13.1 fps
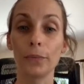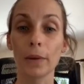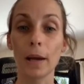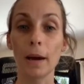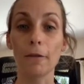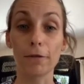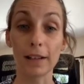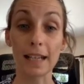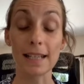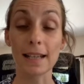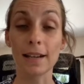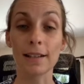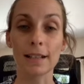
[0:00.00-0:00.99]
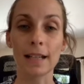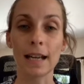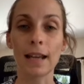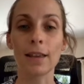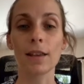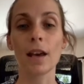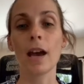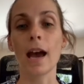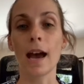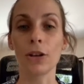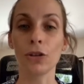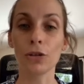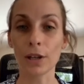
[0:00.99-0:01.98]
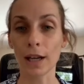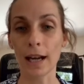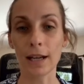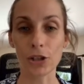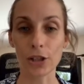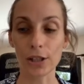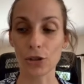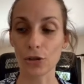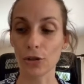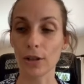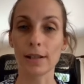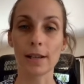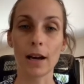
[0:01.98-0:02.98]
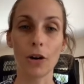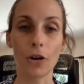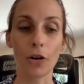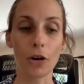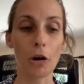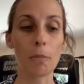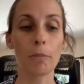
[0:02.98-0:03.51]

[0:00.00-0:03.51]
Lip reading: fleece underneath, and you can actually do this at home